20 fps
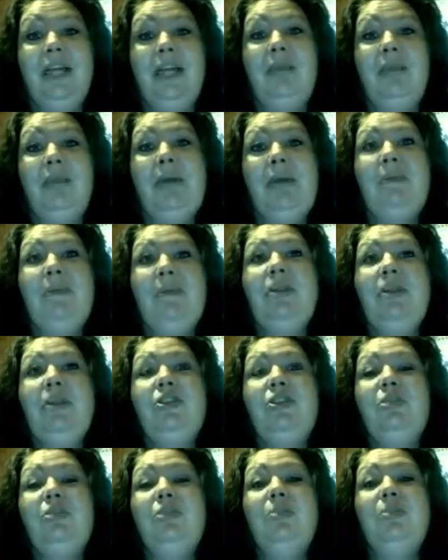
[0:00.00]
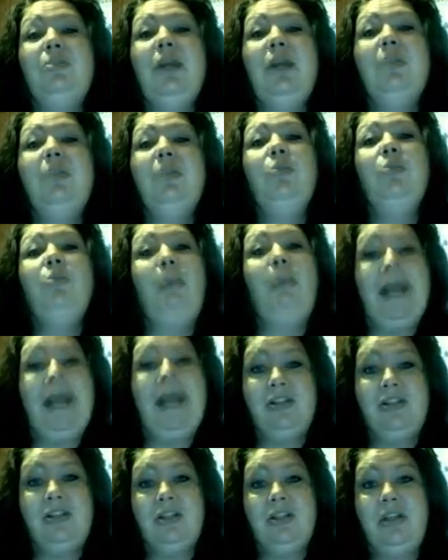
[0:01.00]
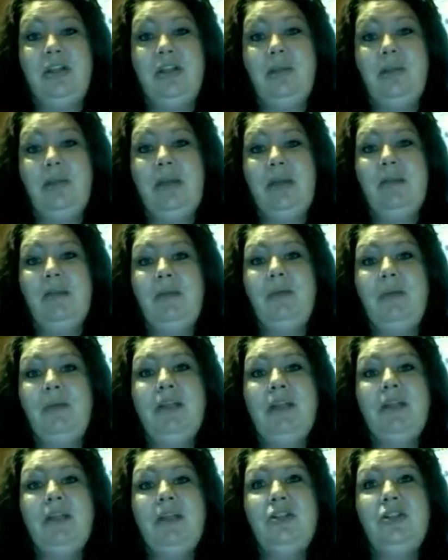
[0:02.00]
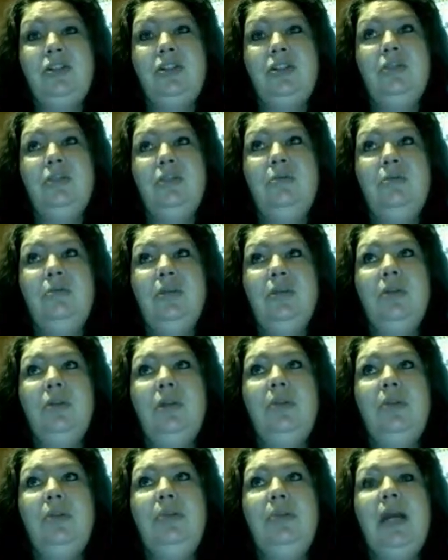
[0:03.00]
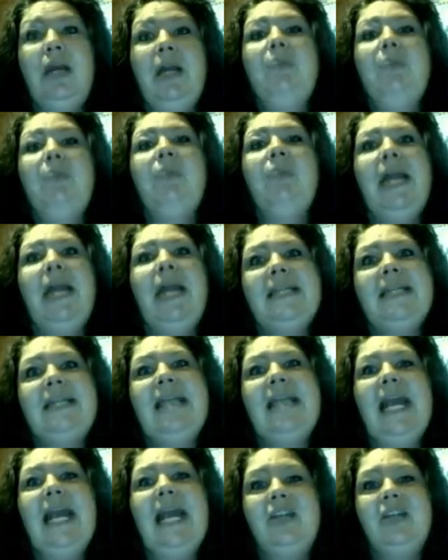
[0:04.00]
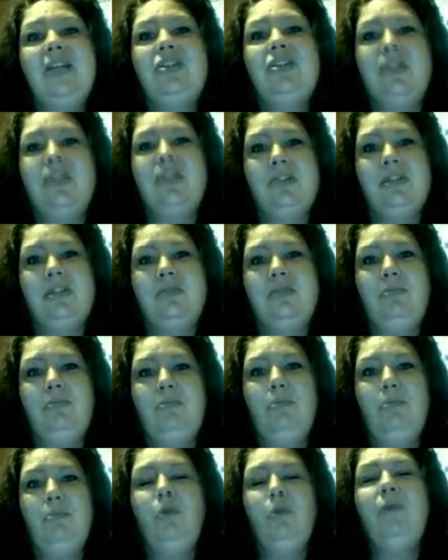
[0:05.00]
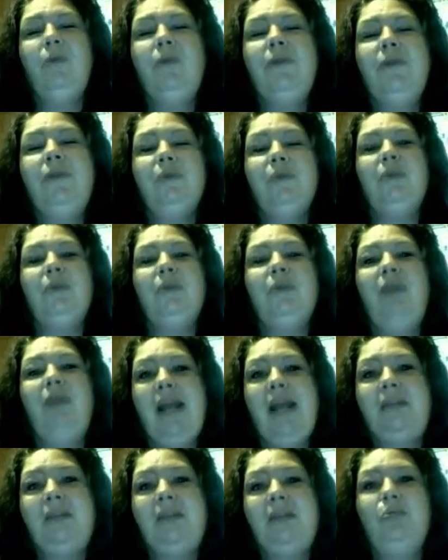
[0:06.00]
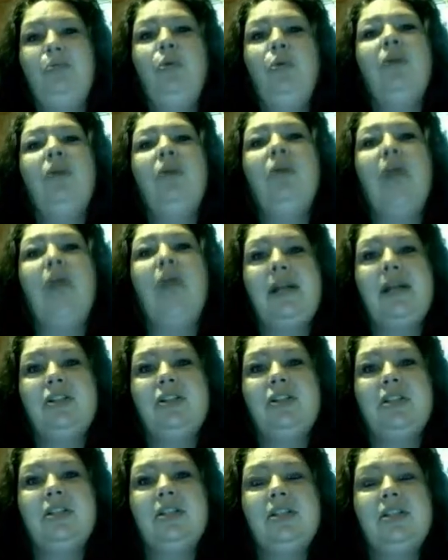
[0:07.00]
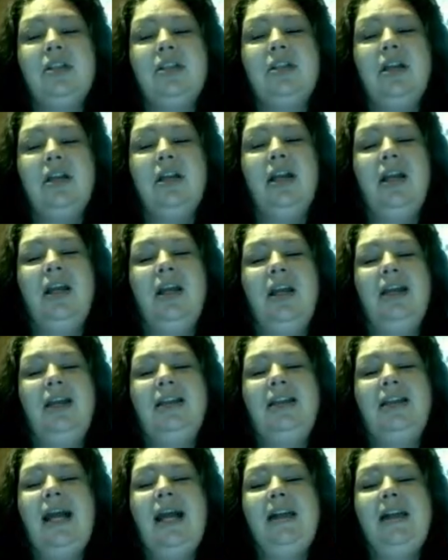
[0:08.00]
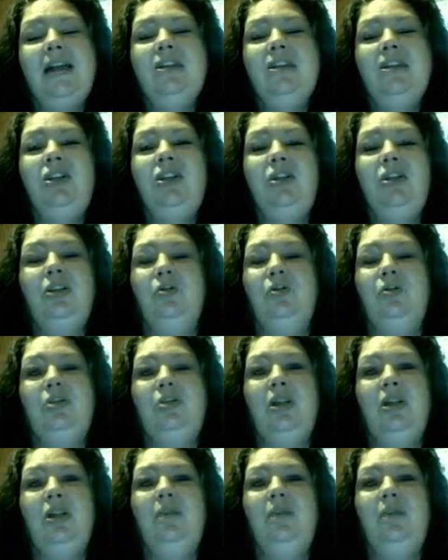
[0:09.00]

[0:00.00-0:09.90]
It may be that you become more patient. It may be that you become less anxious, more filled with faith, more courageous. That is huge.